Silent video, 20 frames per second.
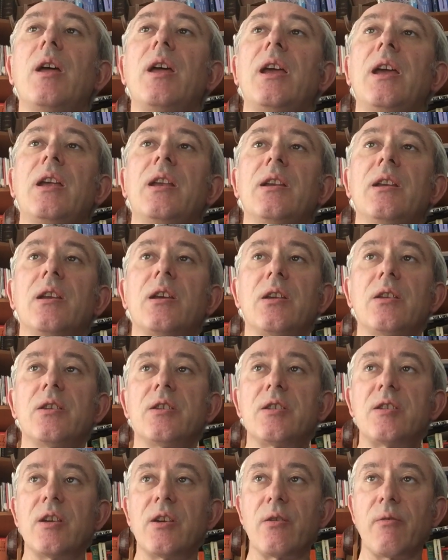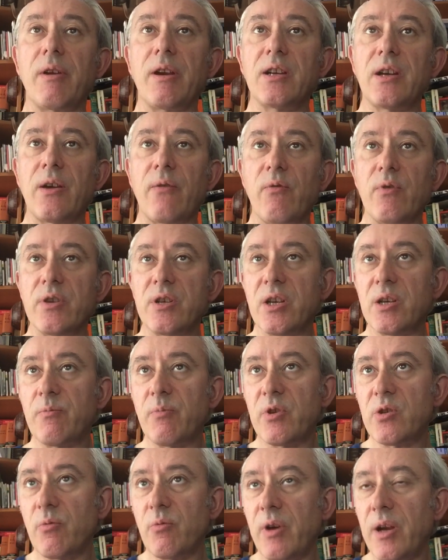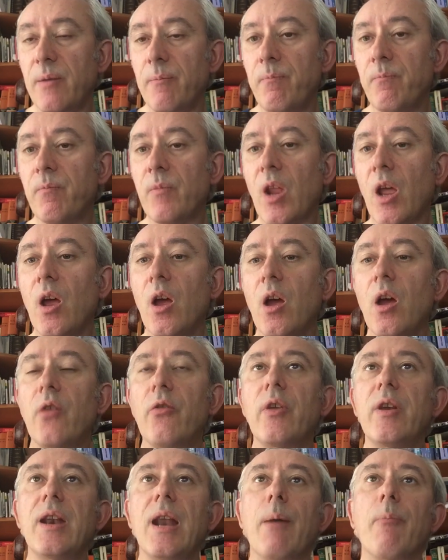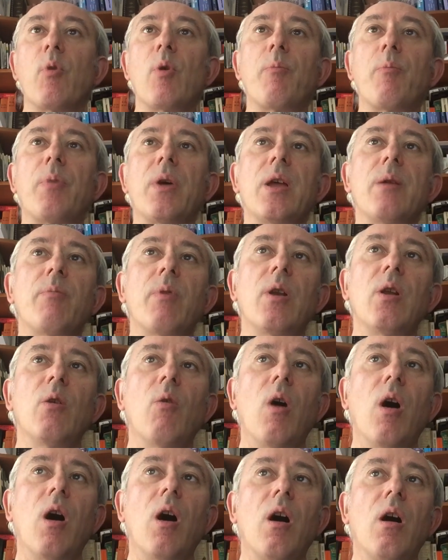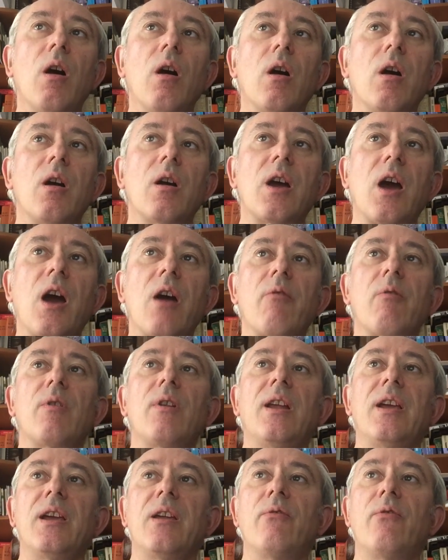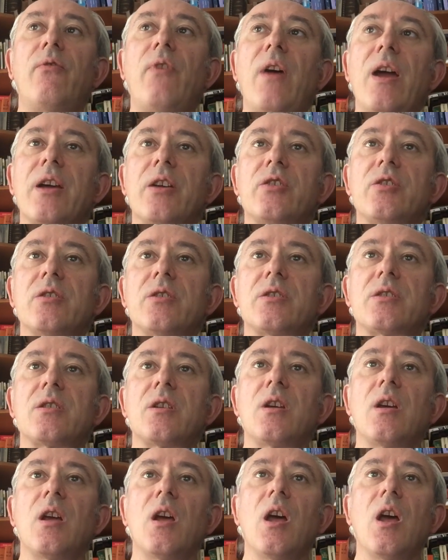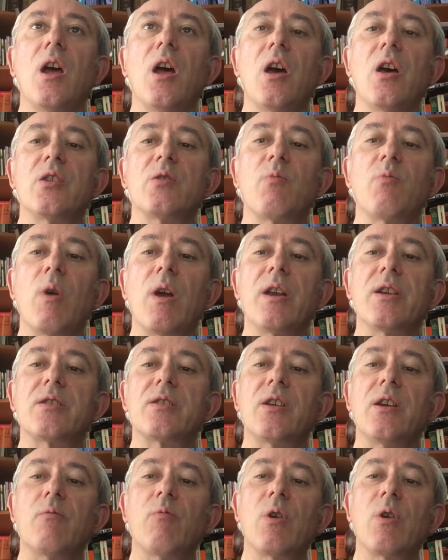in considering differences between the number of people who are currently infectious, as well as the